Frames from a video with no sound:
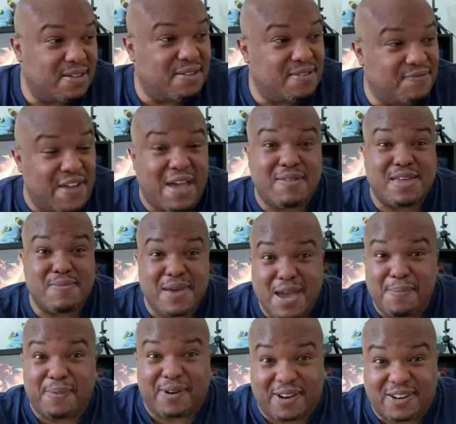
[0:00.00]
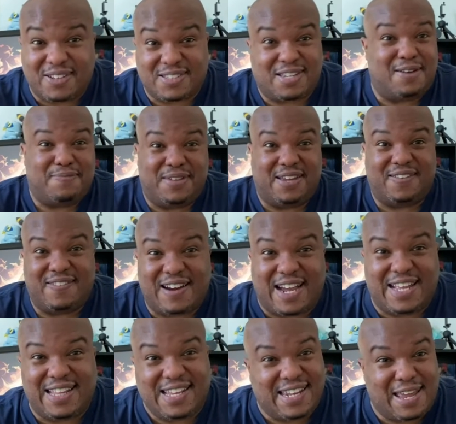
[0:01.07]
family member or something,
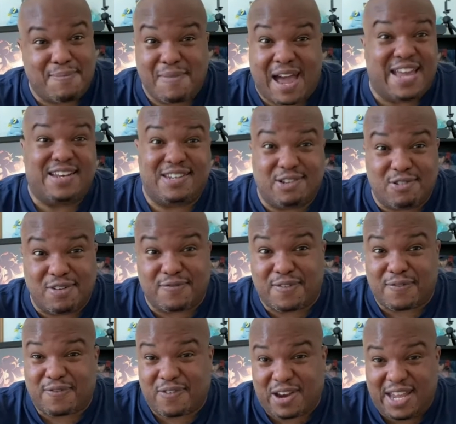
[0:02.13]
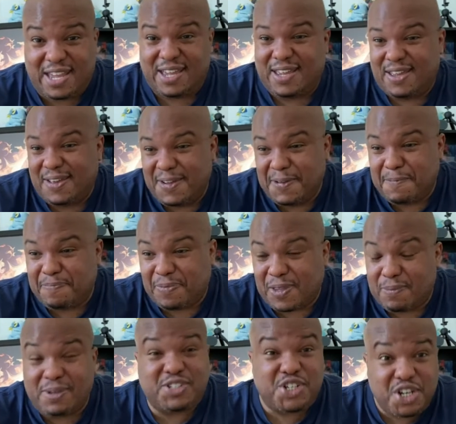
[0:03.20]
right? Then they might do it for free.
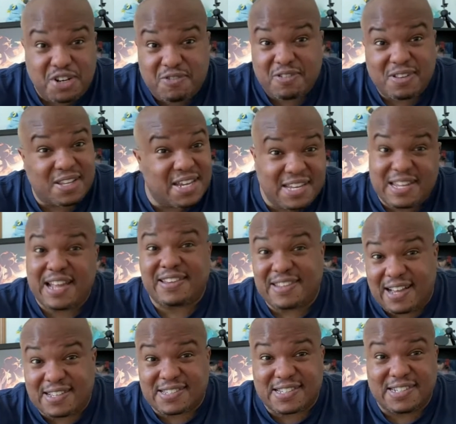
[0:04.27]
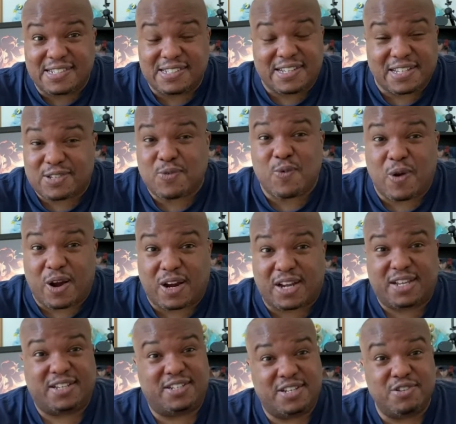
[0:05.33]
But generally, that doesn't
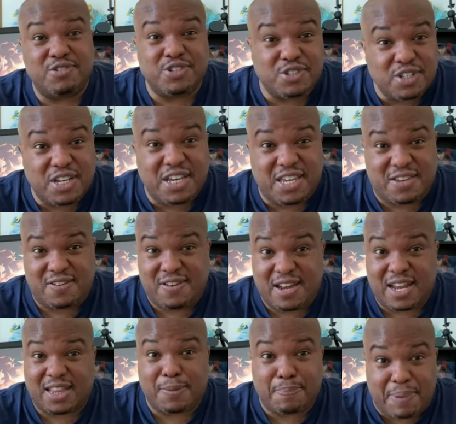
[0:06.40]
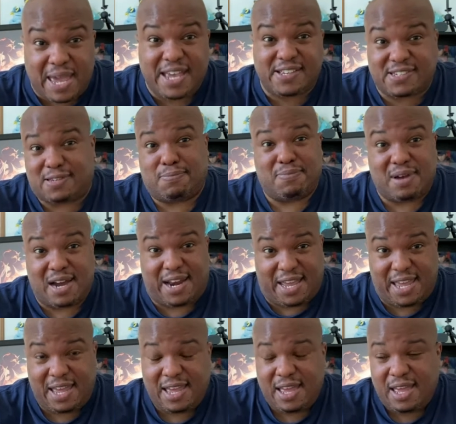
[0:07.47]
work. Usually, you're gonna have to pay
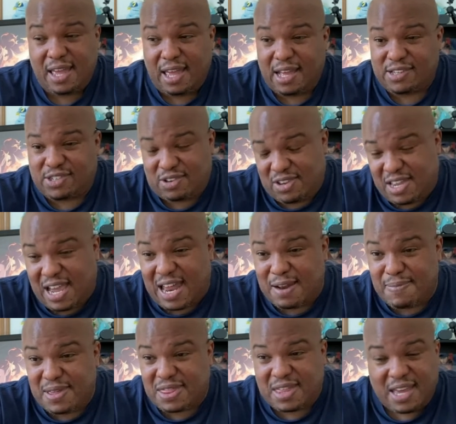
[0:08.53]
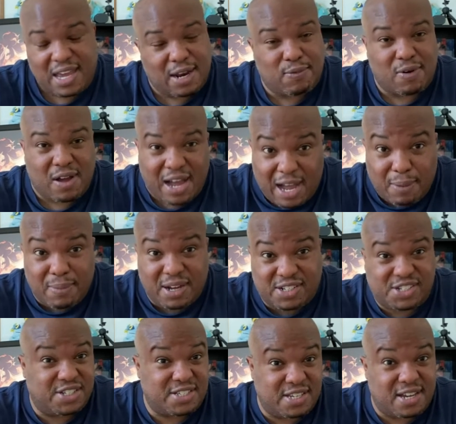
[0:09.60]
somebody, and so you got to be thinking, well, how
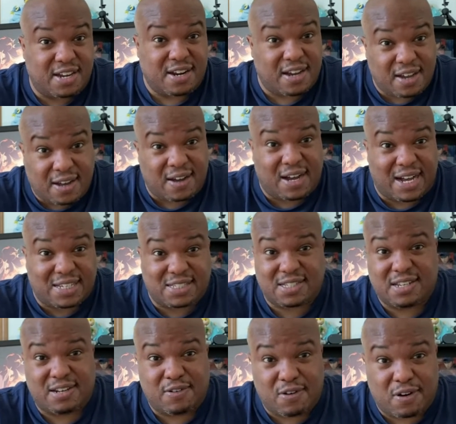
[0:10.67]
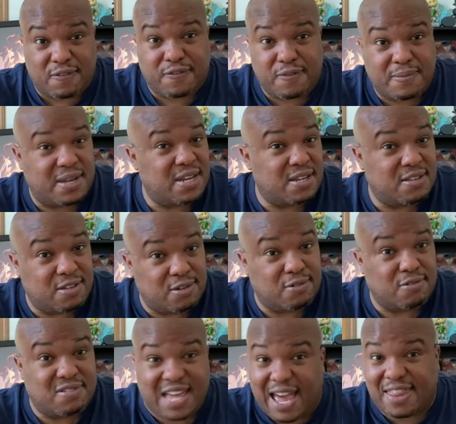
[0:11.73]
much is it gonna cost in order for me to
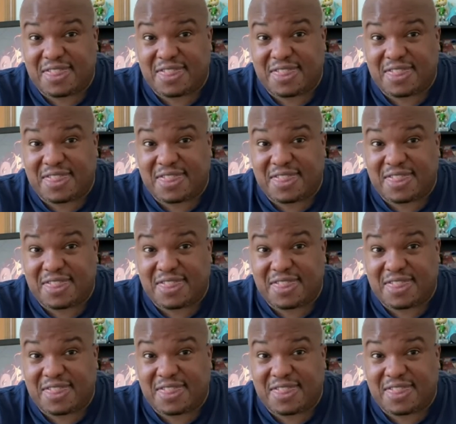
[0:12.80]
do that